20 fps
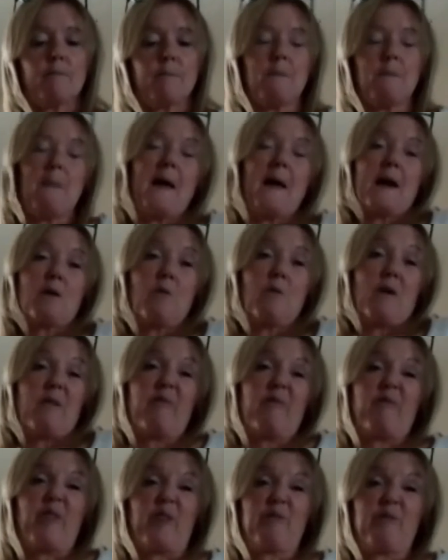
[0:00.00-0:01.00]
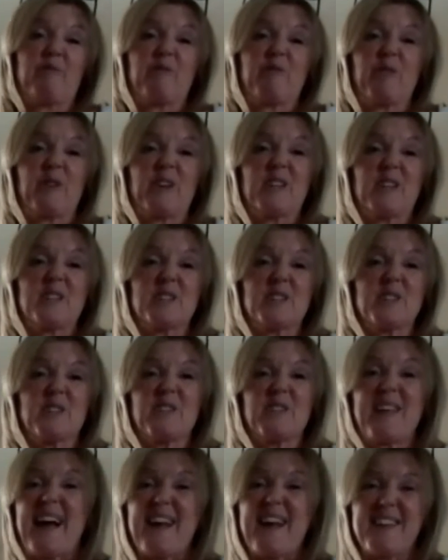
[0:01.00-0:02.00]
they're quite fun and funky to do
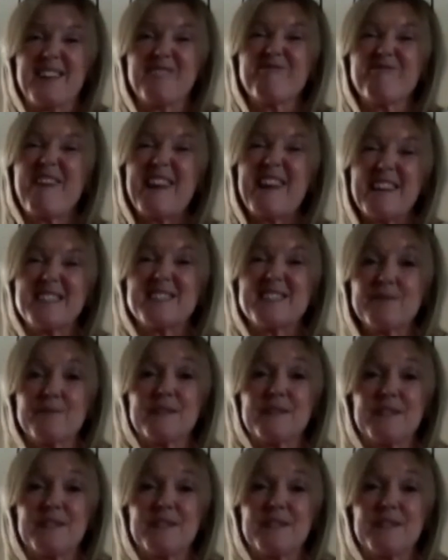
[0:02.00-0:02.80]
that, and they're relatively